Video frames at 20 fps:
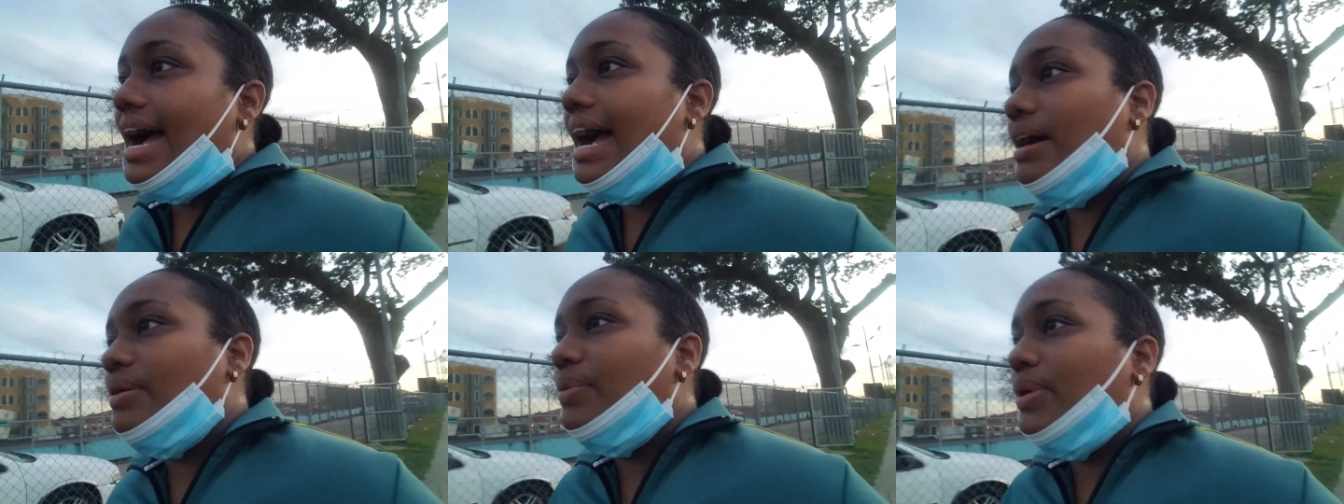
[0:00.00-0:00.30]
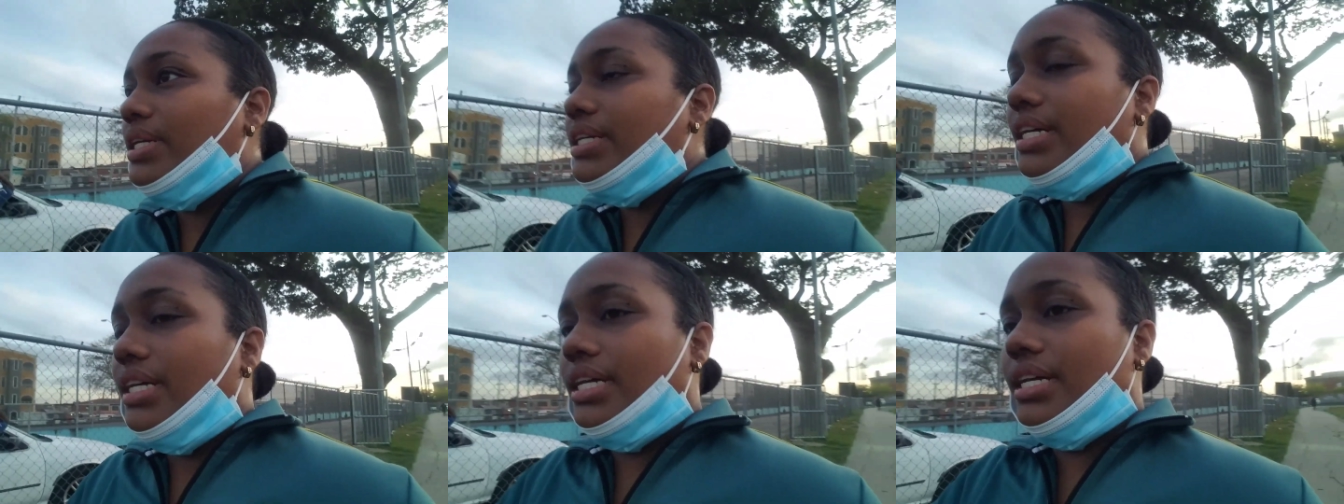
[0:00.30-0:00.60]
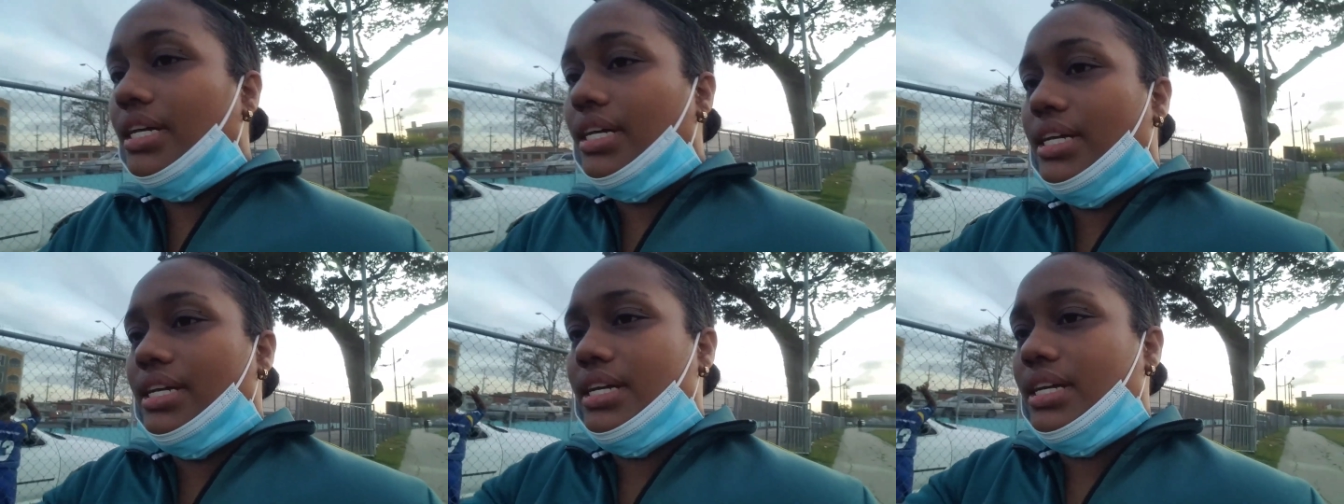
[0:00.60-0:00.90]
I would
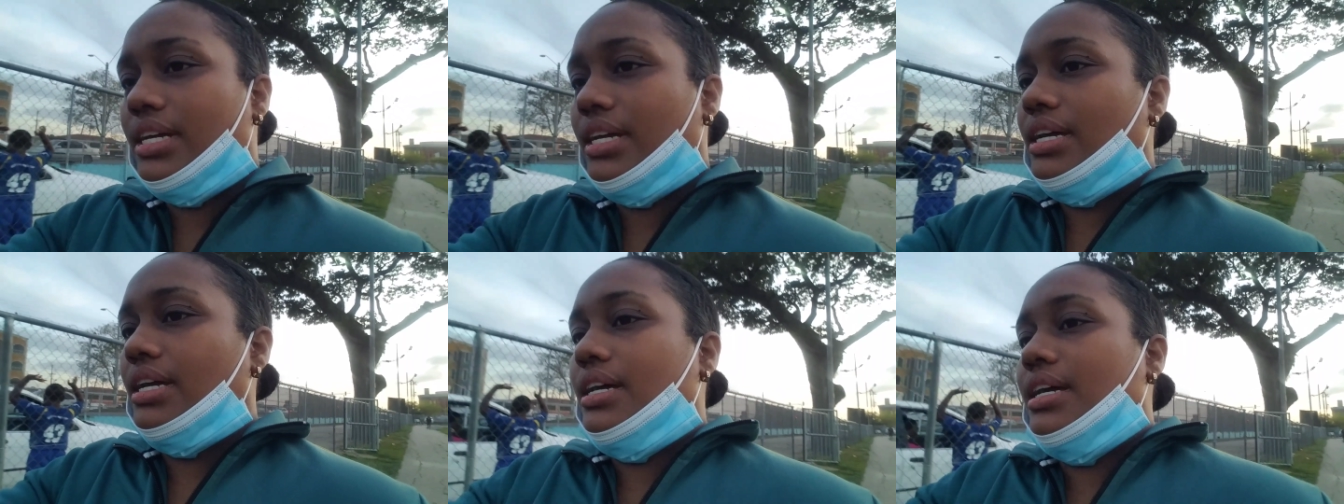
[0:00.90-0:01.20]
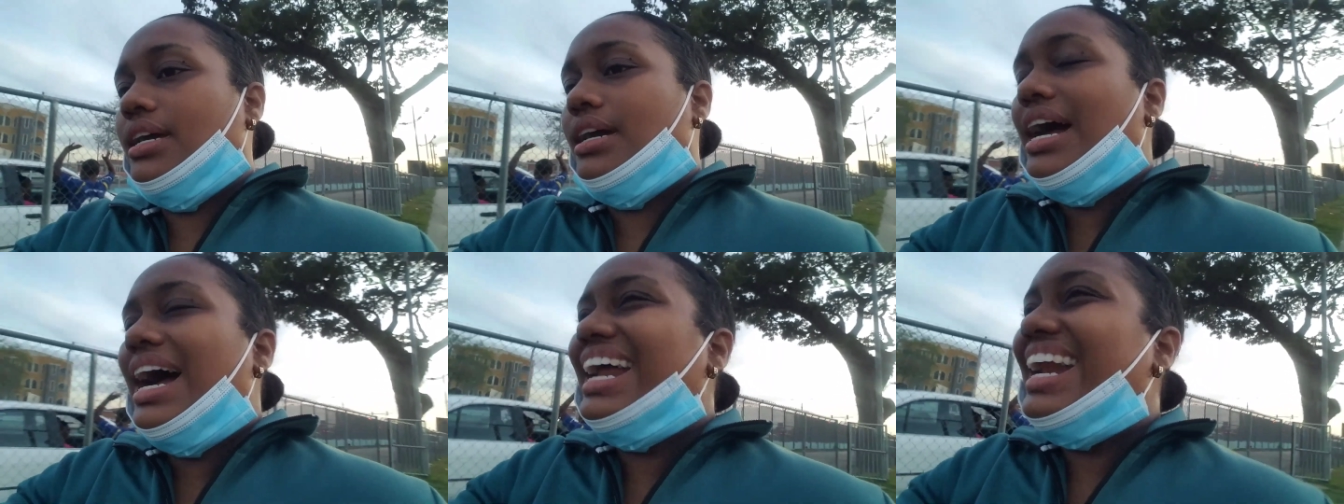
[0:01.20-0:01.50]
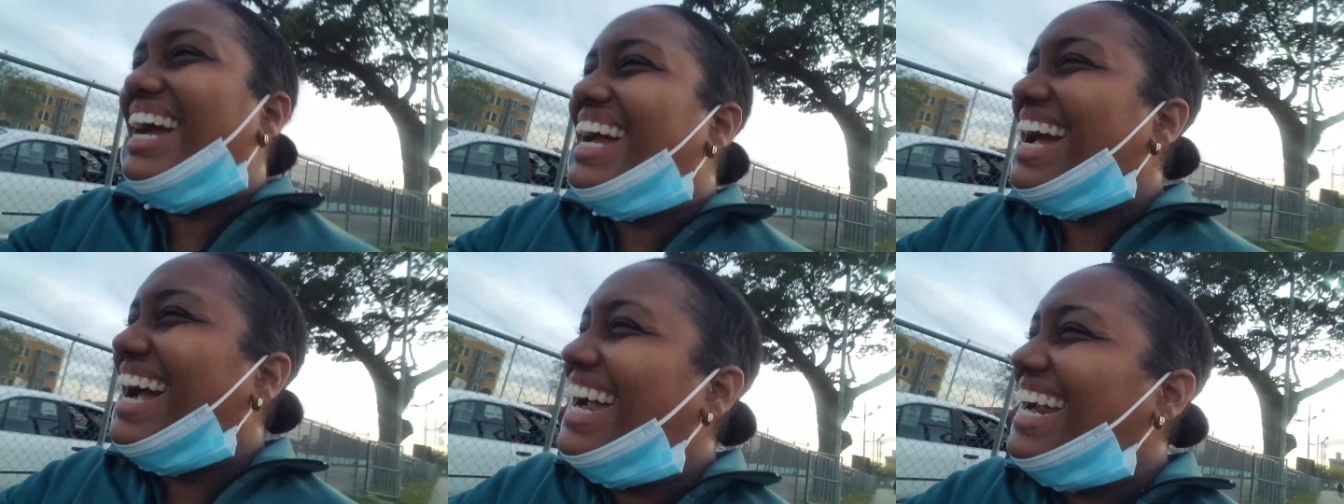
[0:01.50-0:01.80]

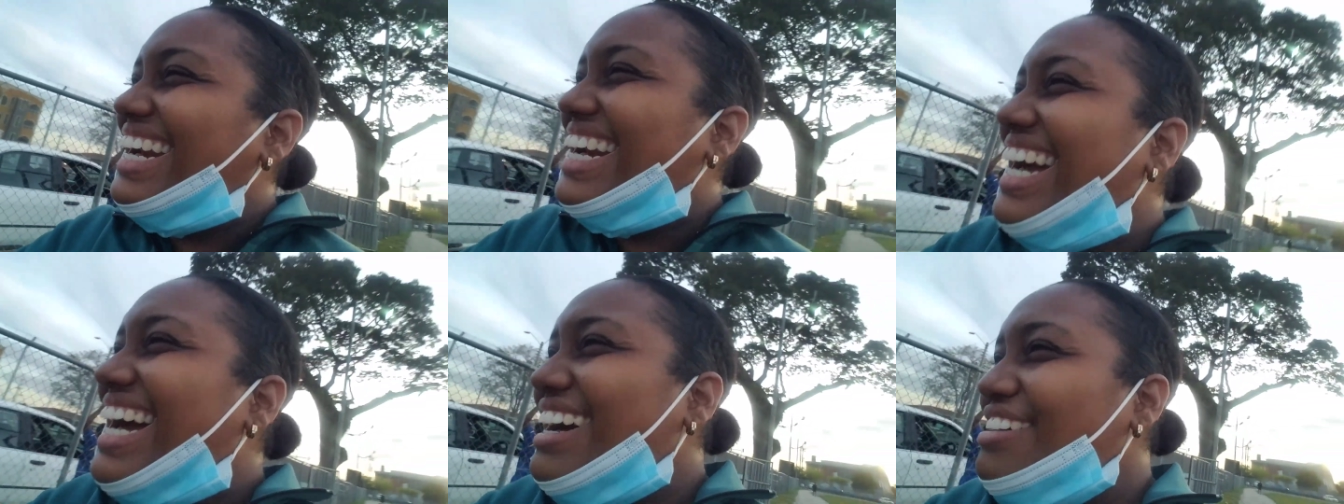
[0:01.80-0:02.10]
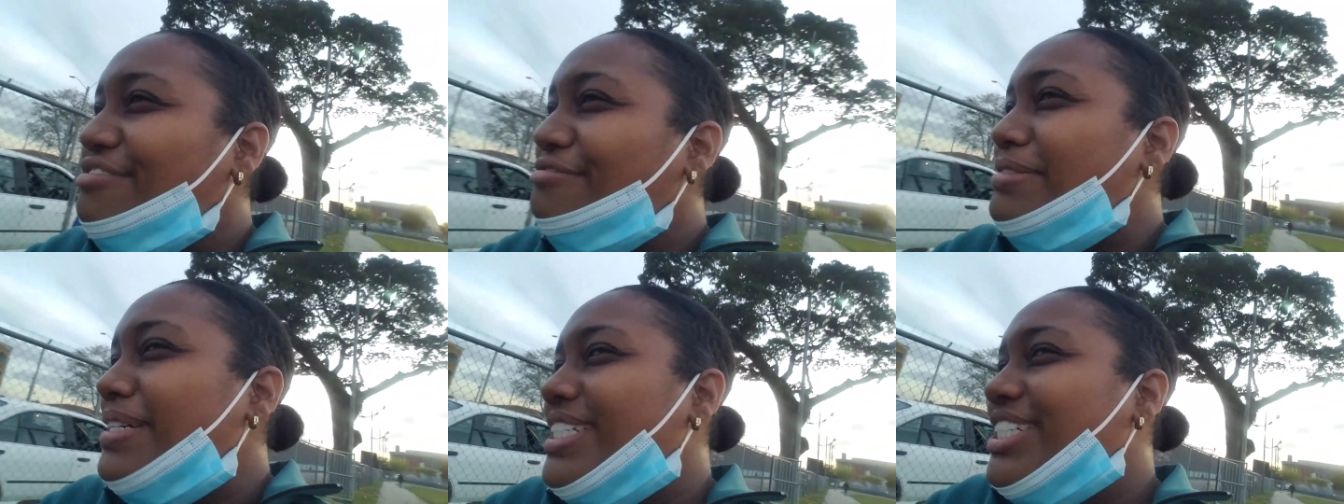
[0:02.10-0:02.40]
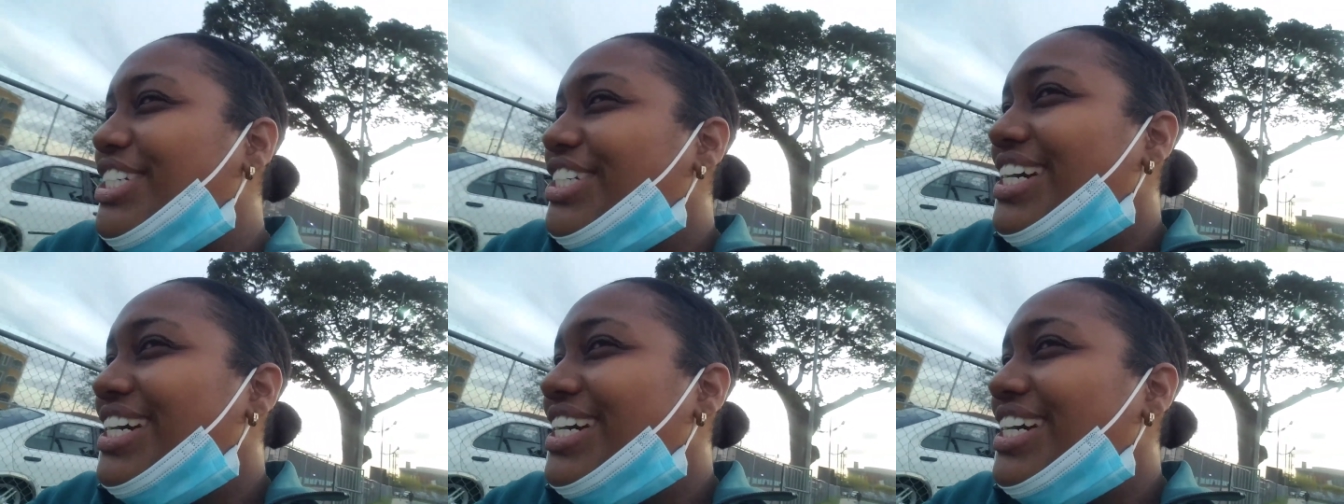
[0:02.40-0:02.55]
and I kind of have been